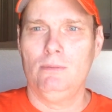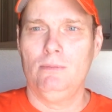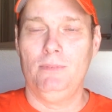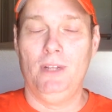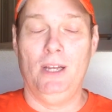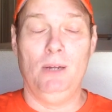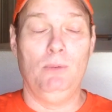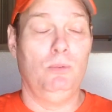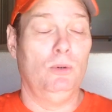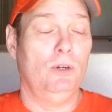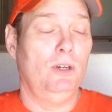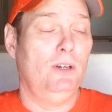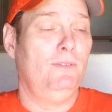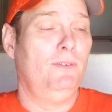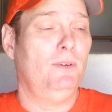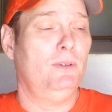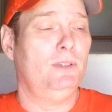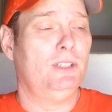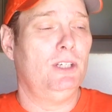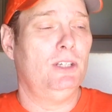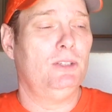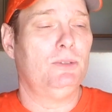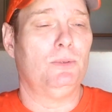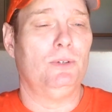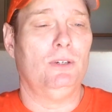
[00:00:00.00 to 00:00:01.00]
They would if it
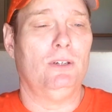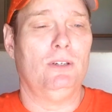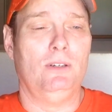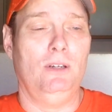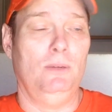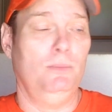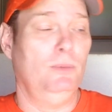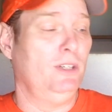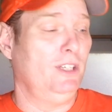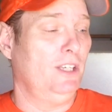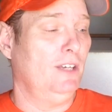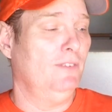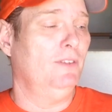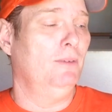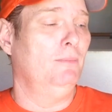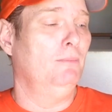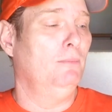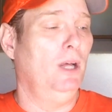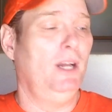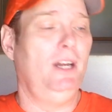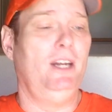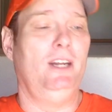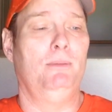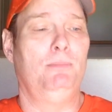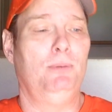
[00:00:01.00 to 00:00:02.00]
was Israel and would give them
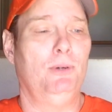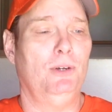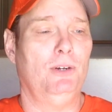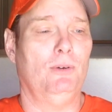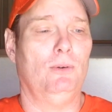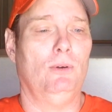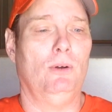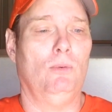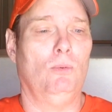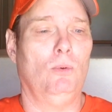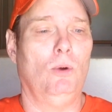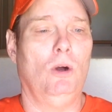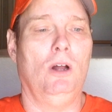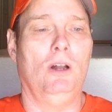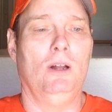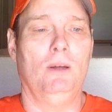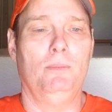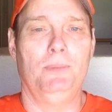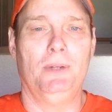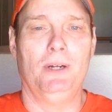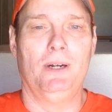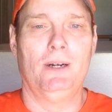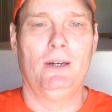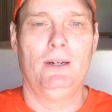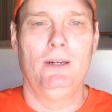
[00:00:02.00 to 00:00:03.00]
money to put a wall
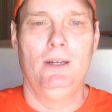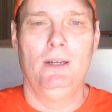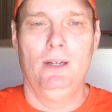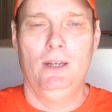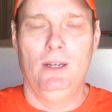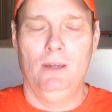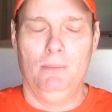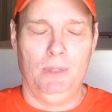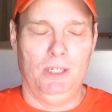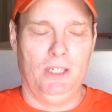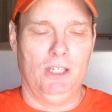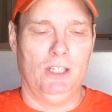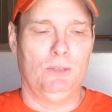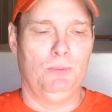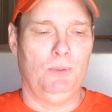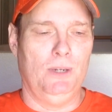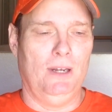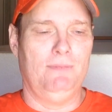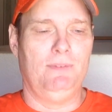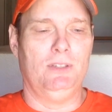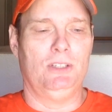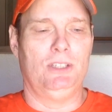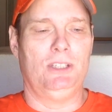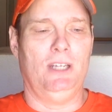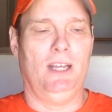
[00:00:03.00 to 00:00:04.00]
up there because we
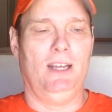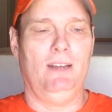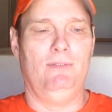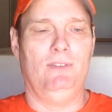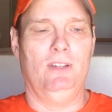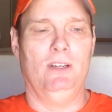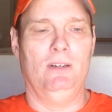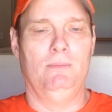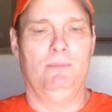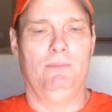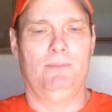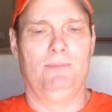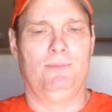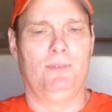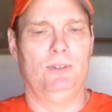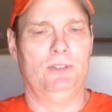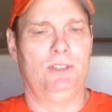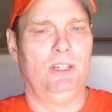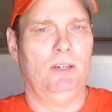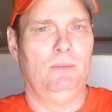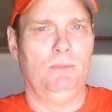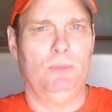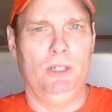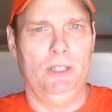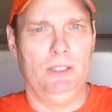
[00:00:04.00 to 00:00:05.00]
have to save them for
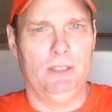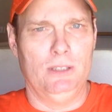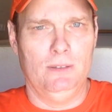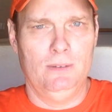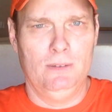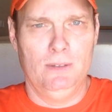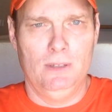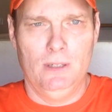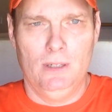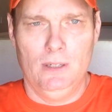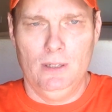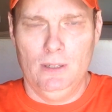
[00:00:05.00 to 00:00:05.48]
some reason.